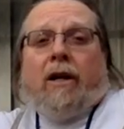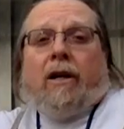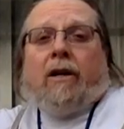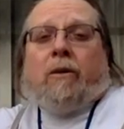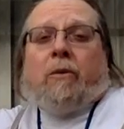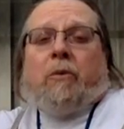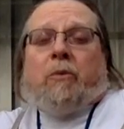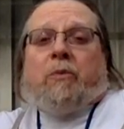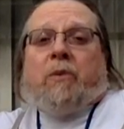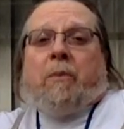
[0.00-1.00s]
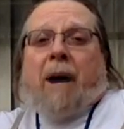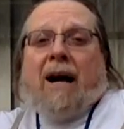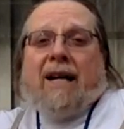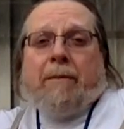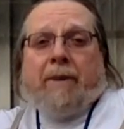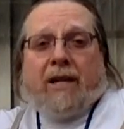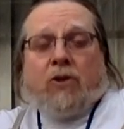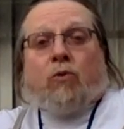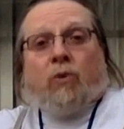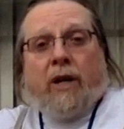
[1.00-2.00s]
uh, potting
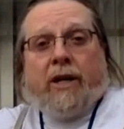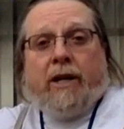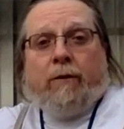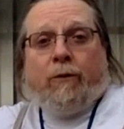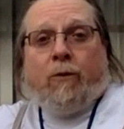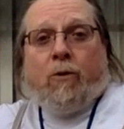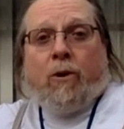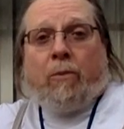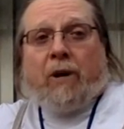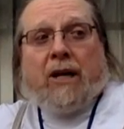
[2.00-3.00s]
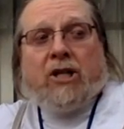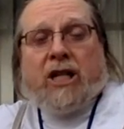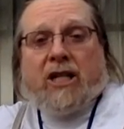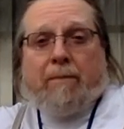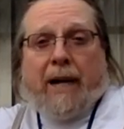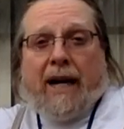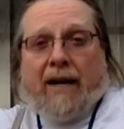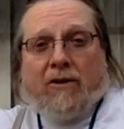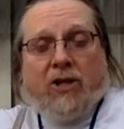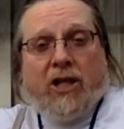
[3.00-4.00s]
mix ready for projects in
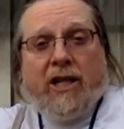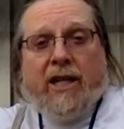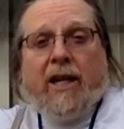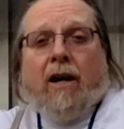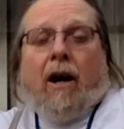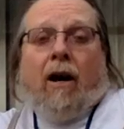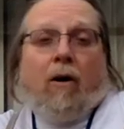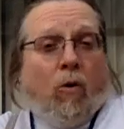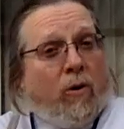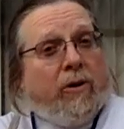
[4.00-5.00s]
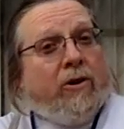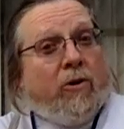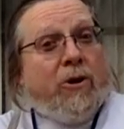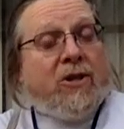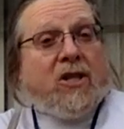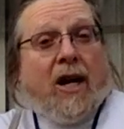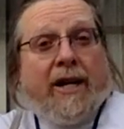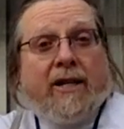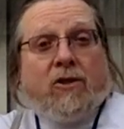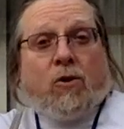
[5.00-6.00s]
biology or in earth
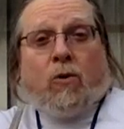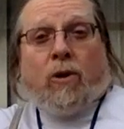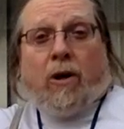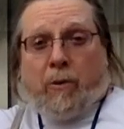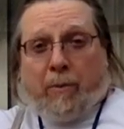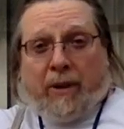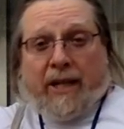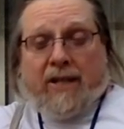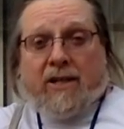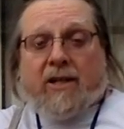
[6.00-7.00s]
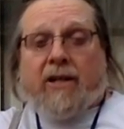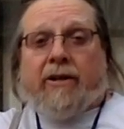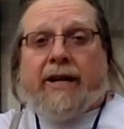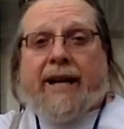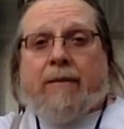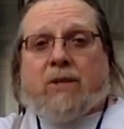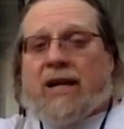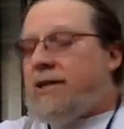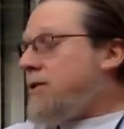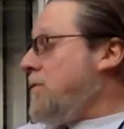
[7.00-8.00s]
science or other places here at Ames
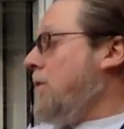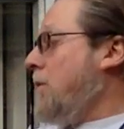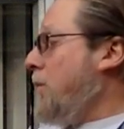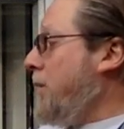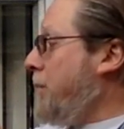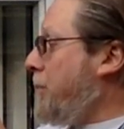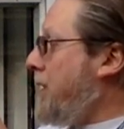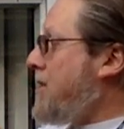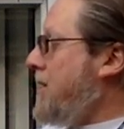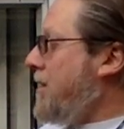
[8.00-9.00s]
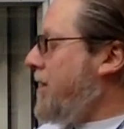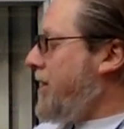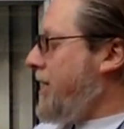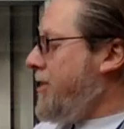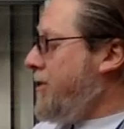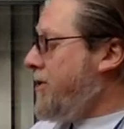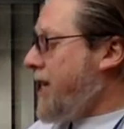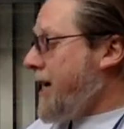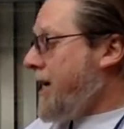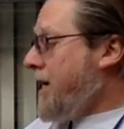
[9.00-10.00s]
High School. We're presently
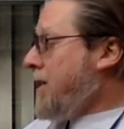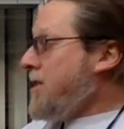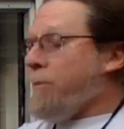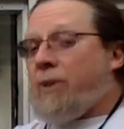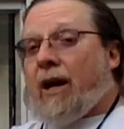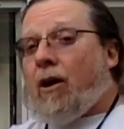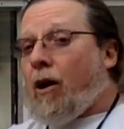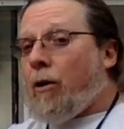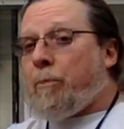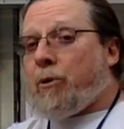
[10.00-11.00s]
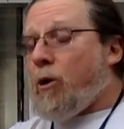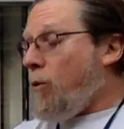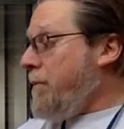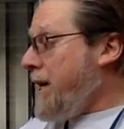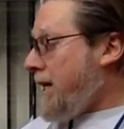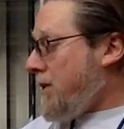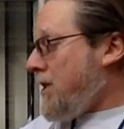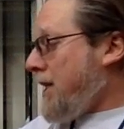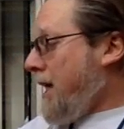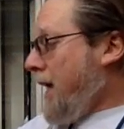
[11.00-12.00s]
using something called ProMix.